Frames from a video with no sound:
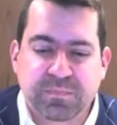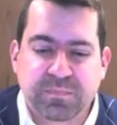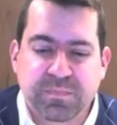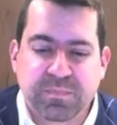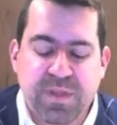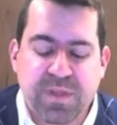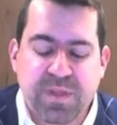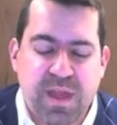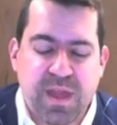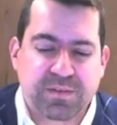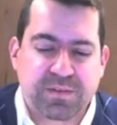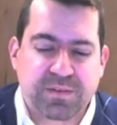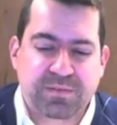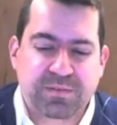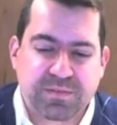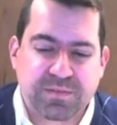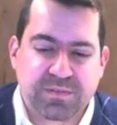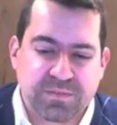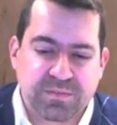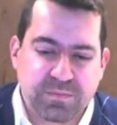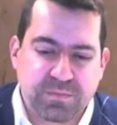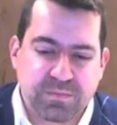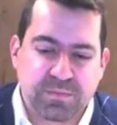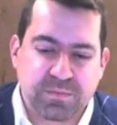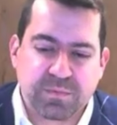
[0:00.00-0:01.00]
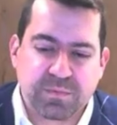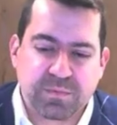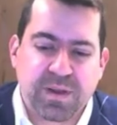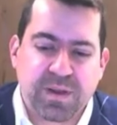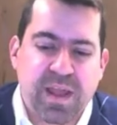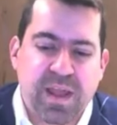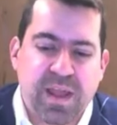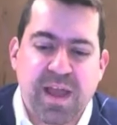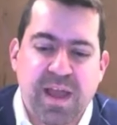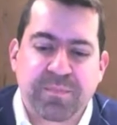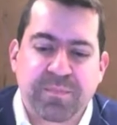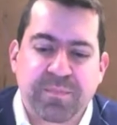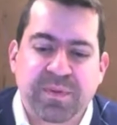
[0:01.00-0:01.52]
That's what
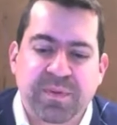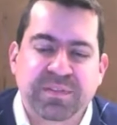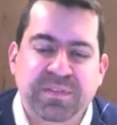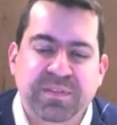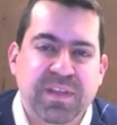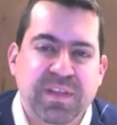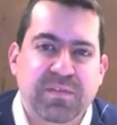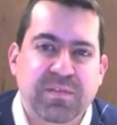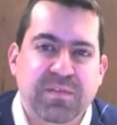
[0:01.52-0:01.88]
happens.